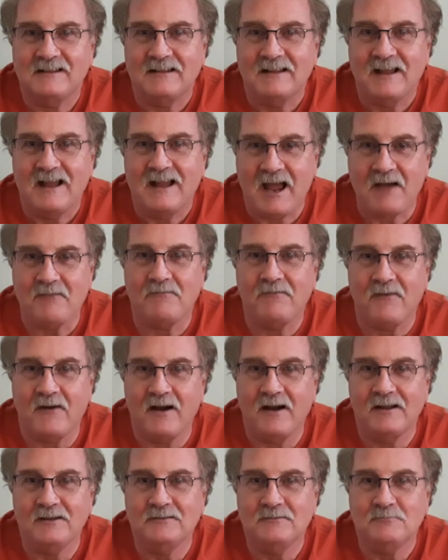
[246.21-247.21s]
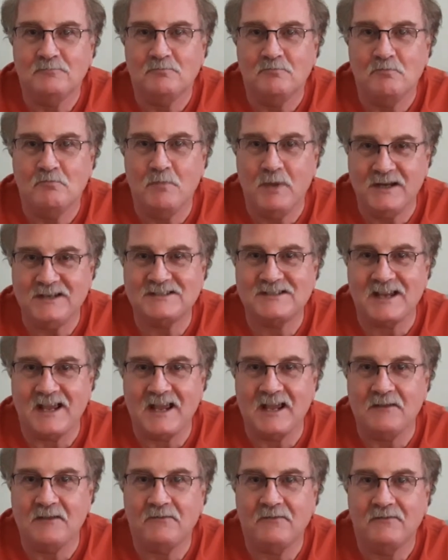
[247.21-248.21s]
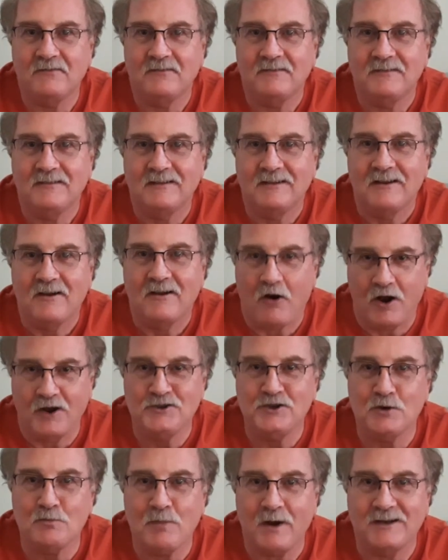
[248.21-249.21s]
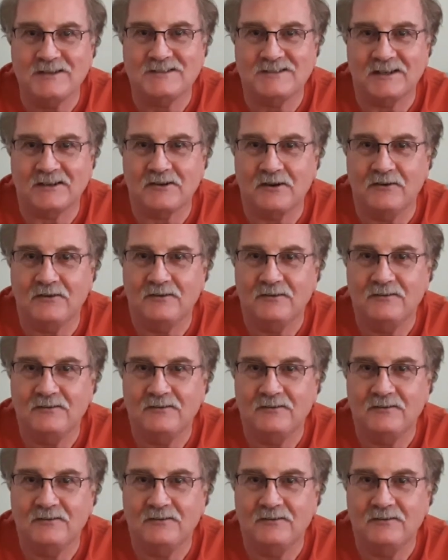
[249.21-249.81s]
Have fun, be safe on your bicycle.